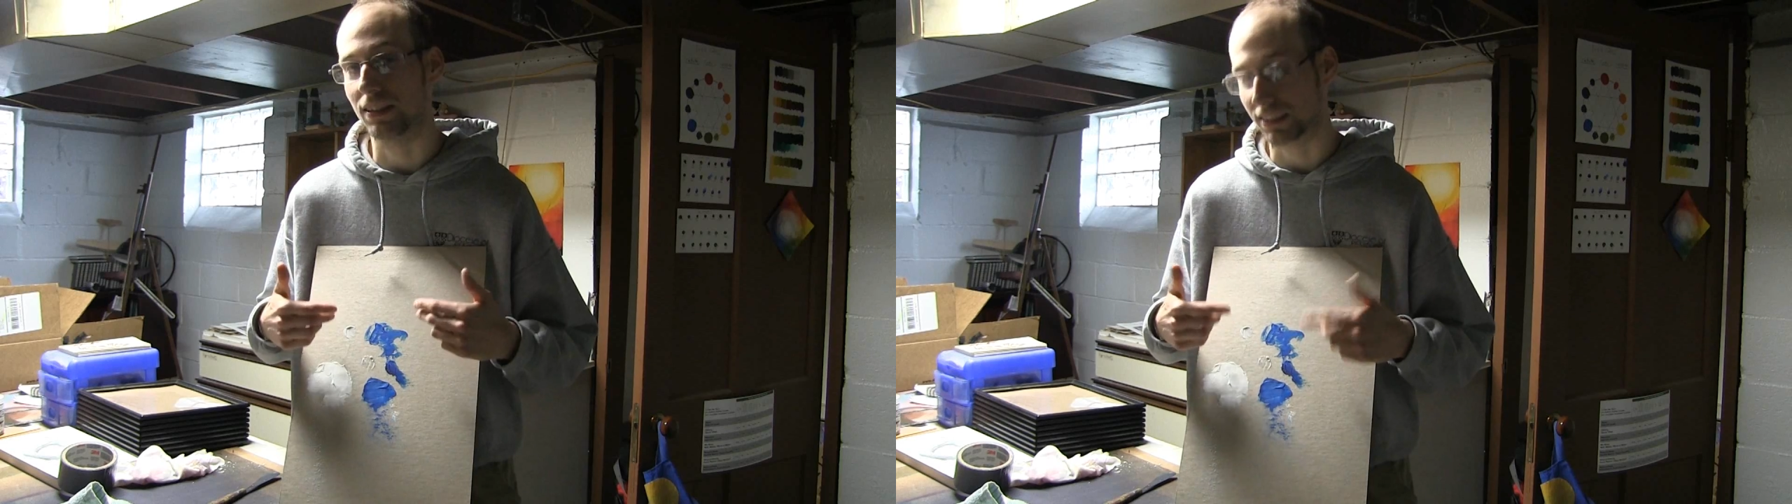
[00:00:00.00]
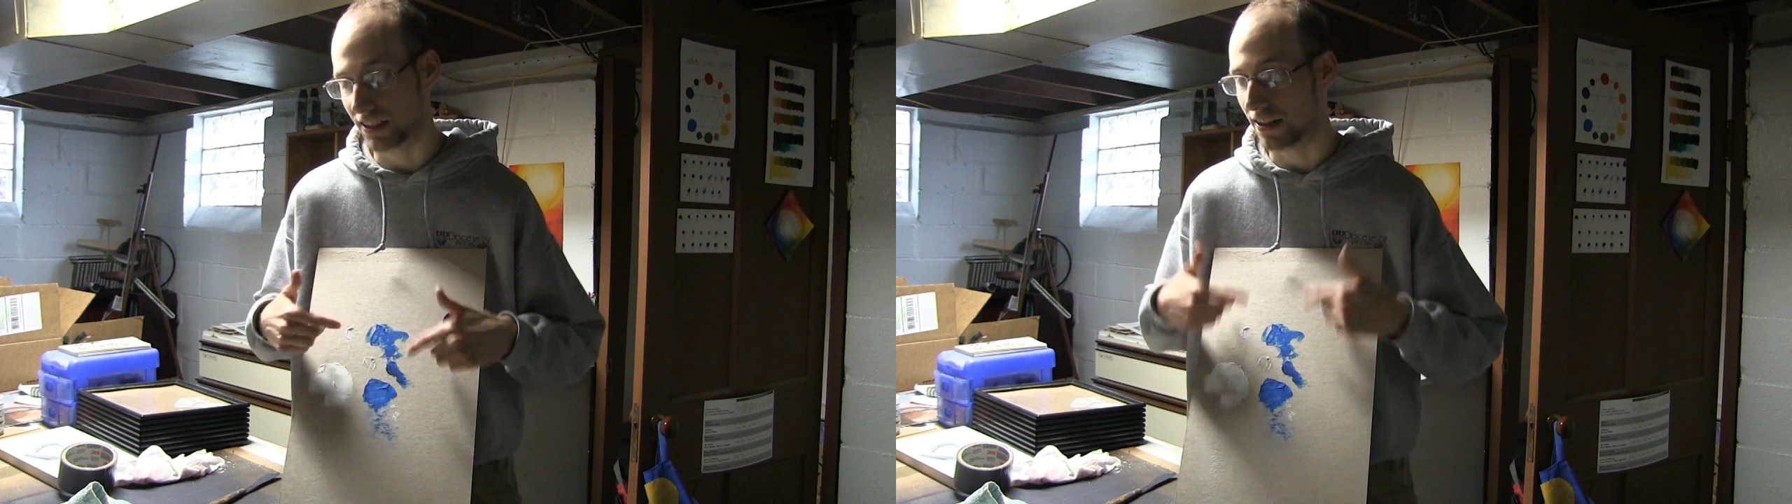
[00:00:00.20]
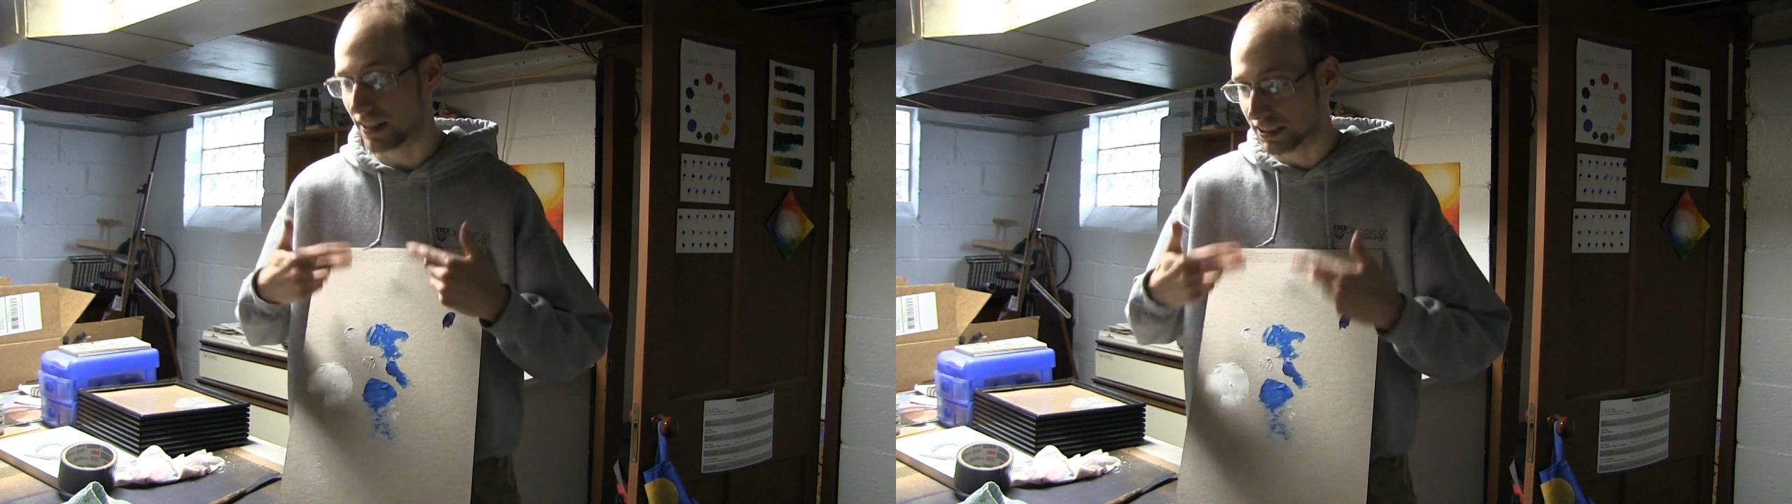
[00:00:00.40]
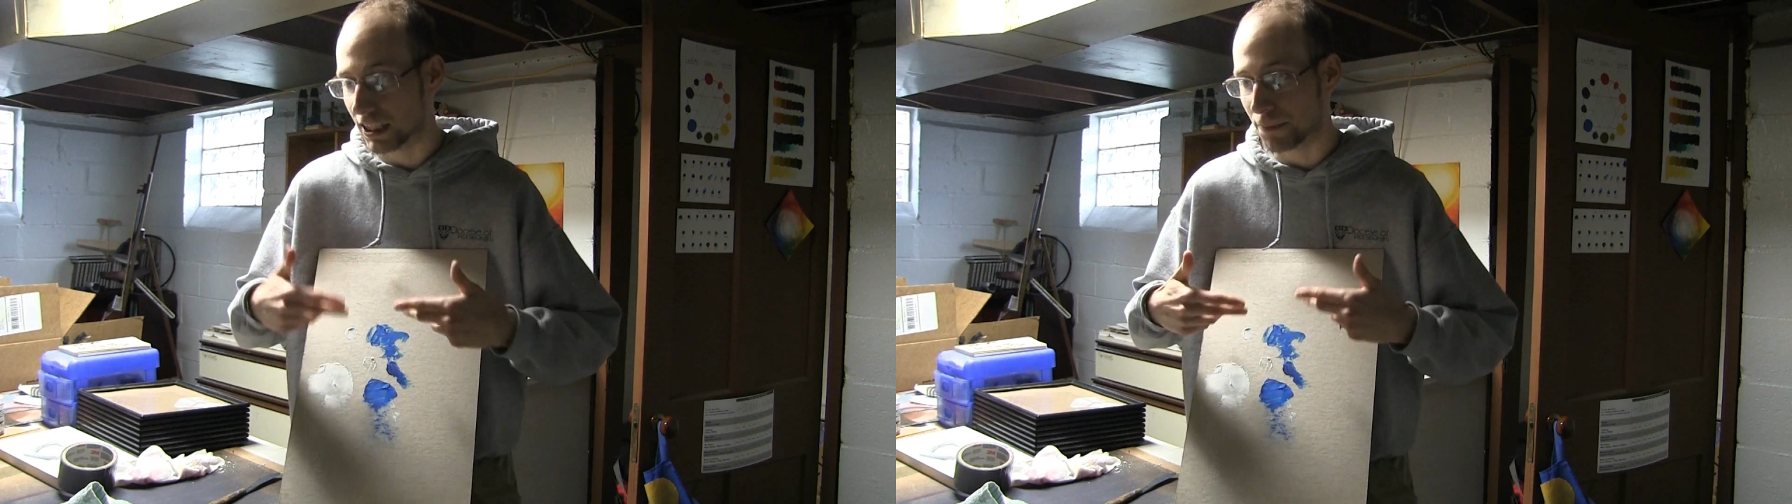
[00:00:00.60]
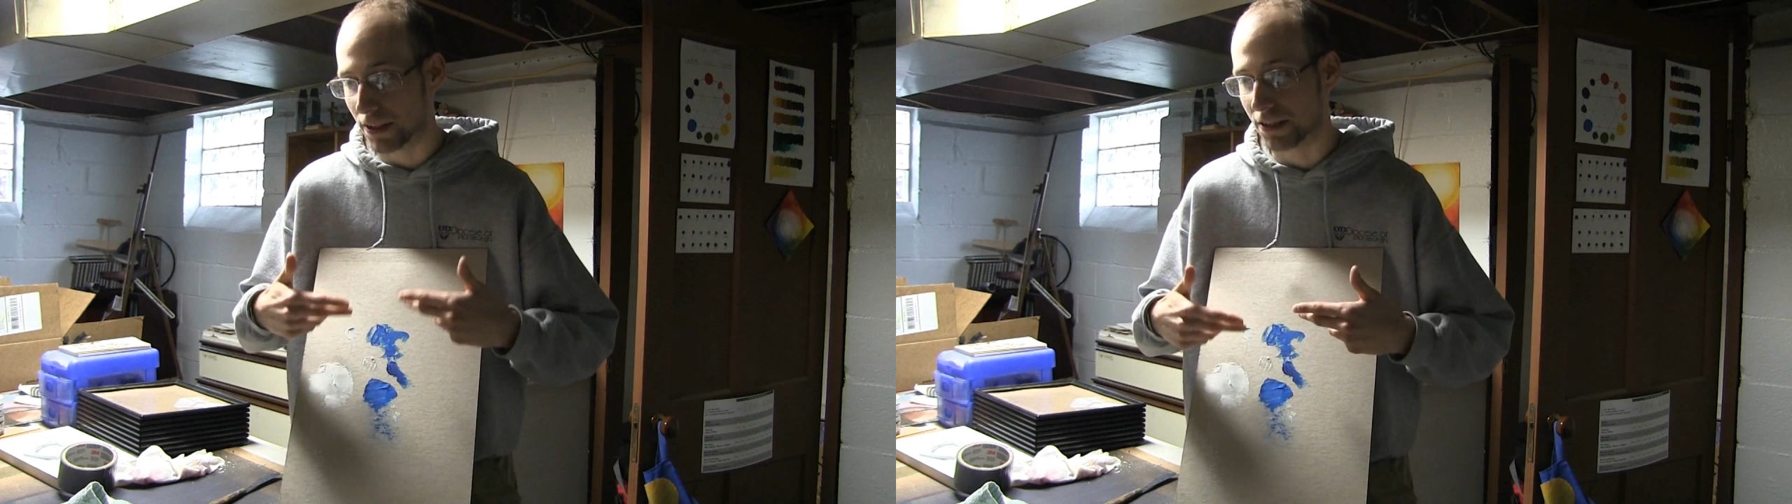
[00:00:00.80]
it's going to
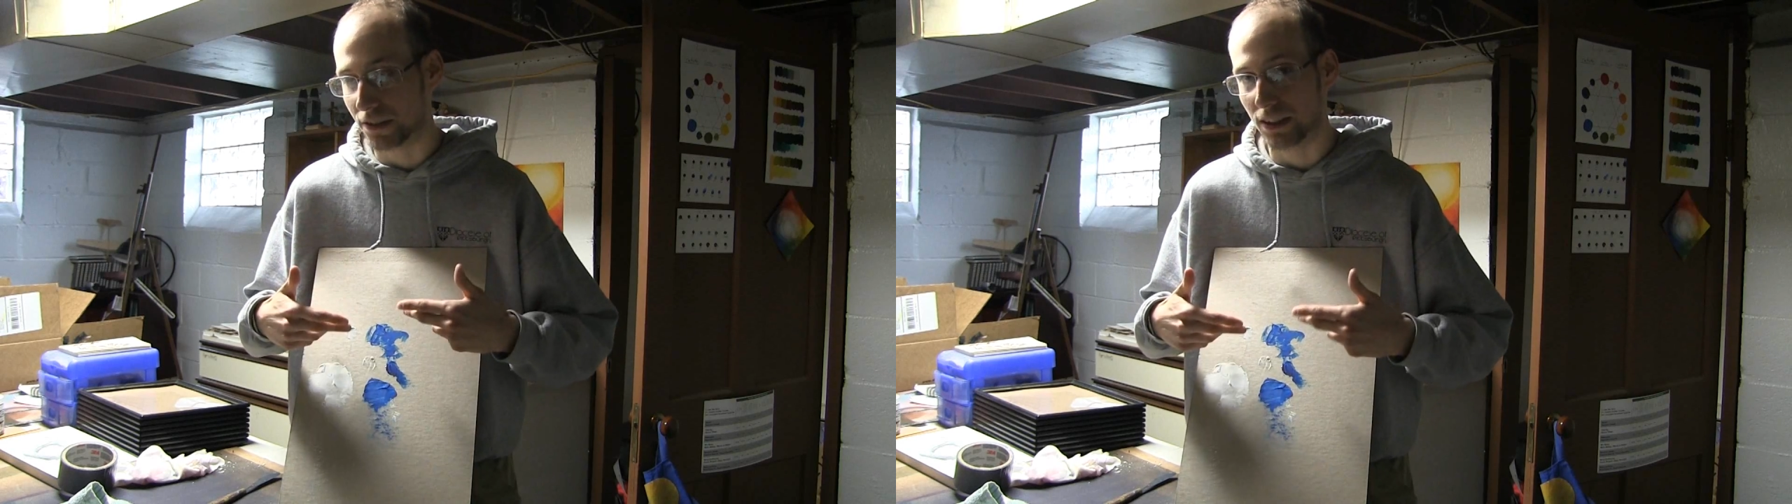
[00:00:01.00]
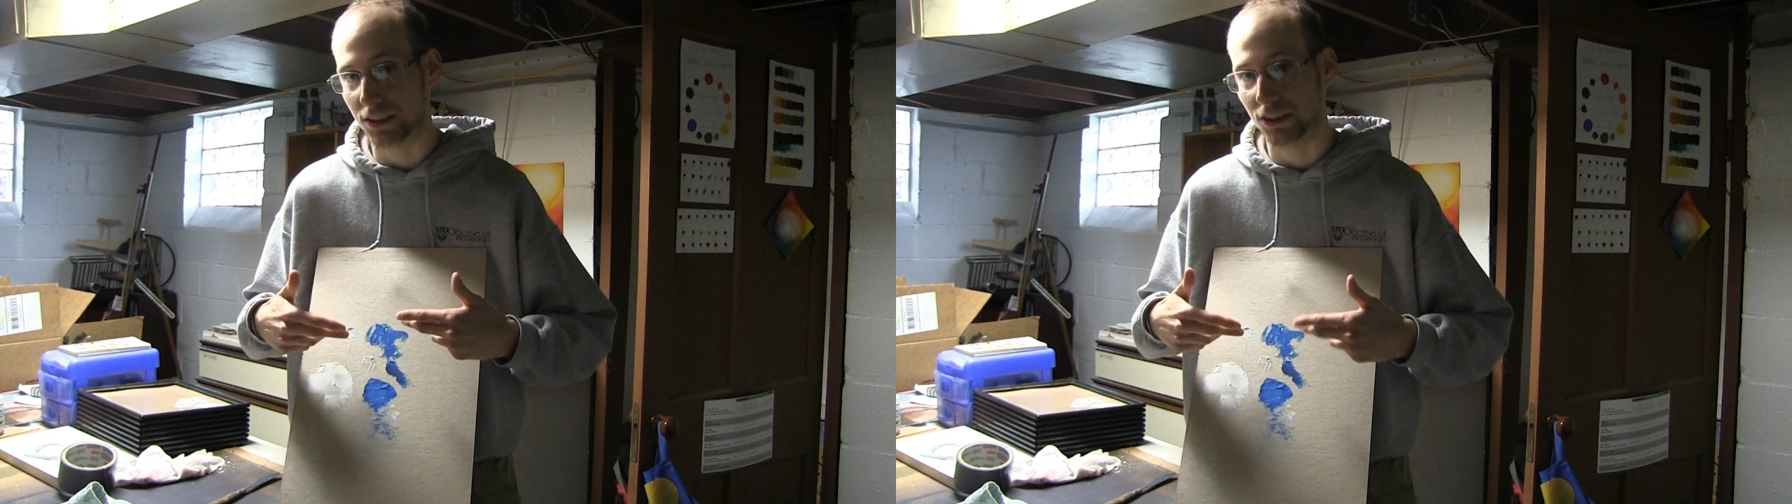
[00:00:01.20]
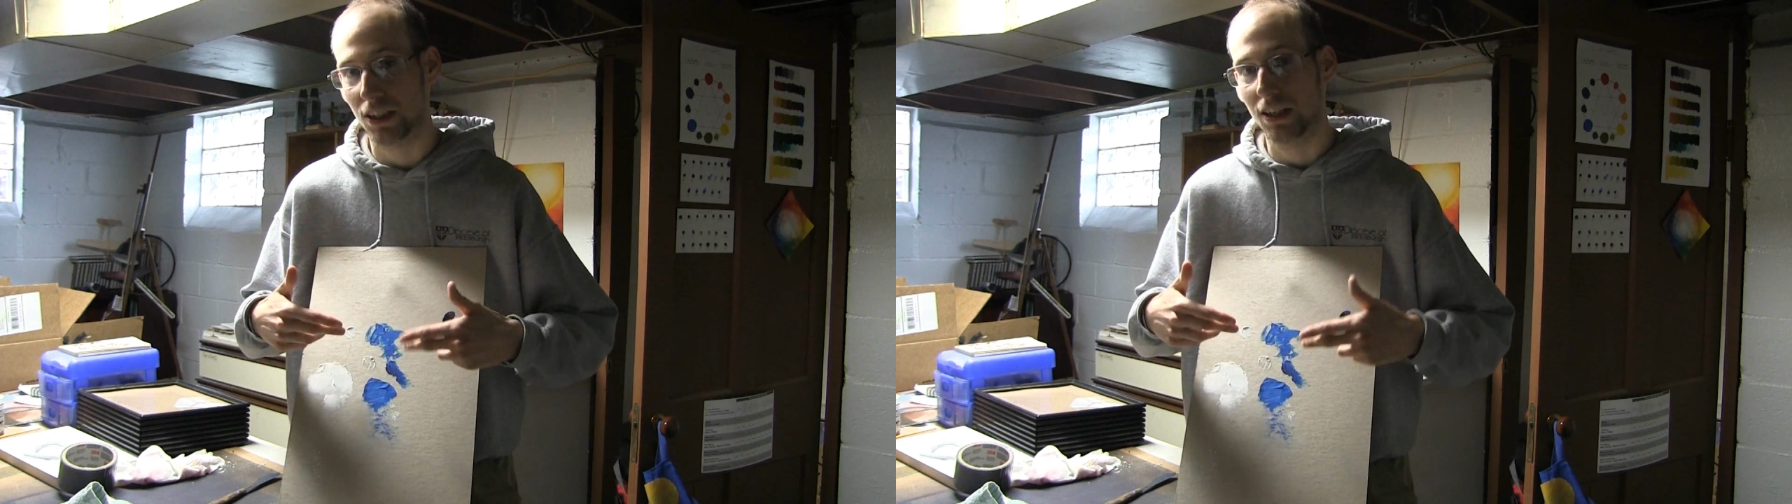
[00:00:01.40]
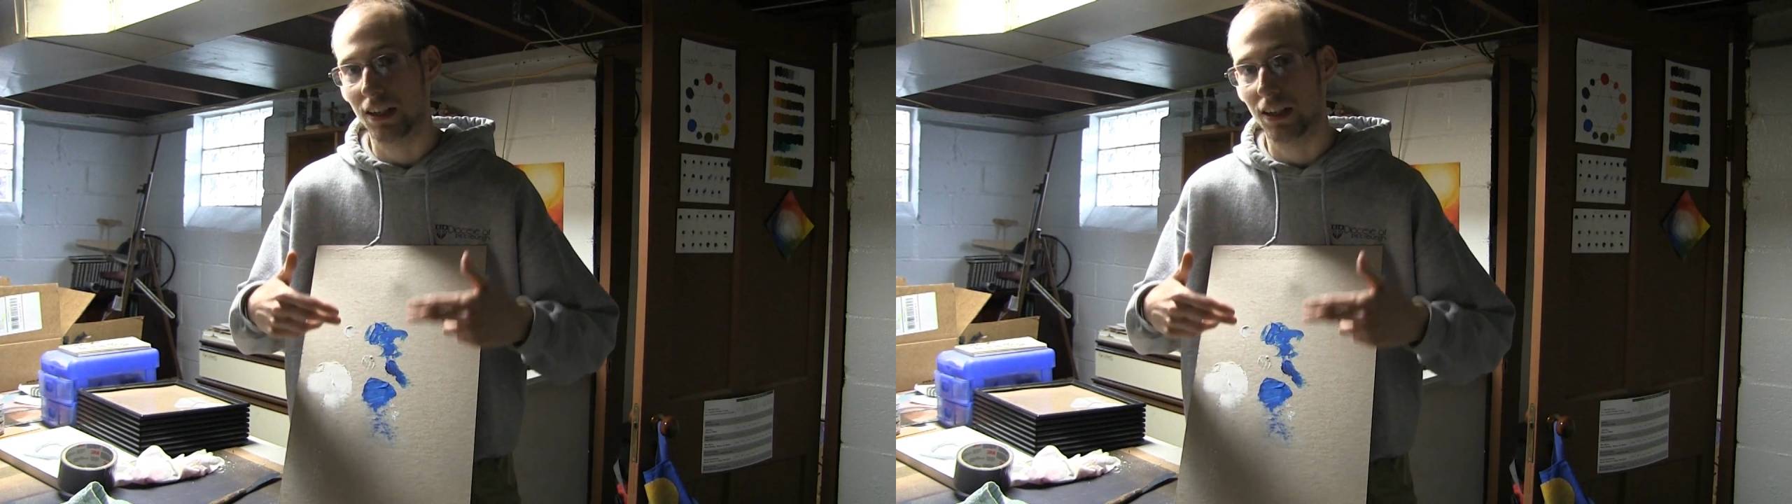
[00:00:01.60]
accept the acrylics